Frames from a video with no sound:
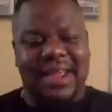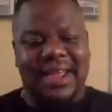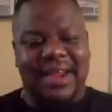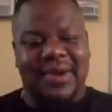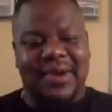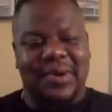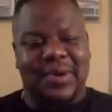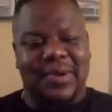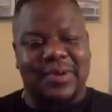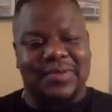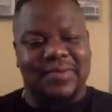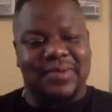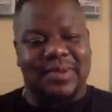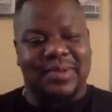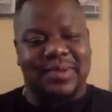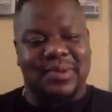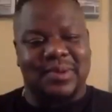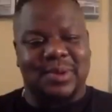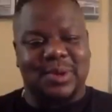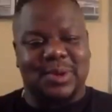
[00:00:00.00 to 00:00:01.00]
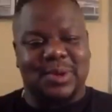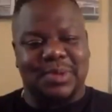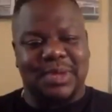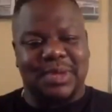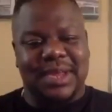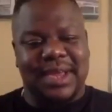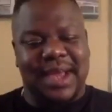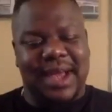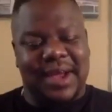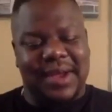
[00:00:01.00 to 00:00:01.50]
get a hold of you on social
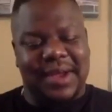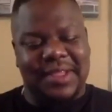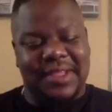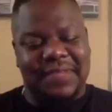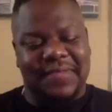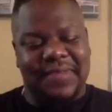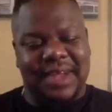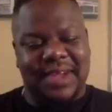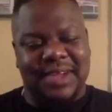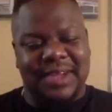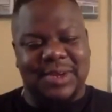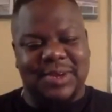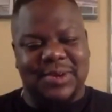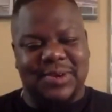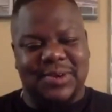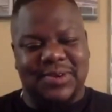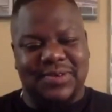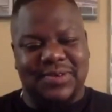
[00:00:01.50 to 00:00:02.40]
media, how can they find you?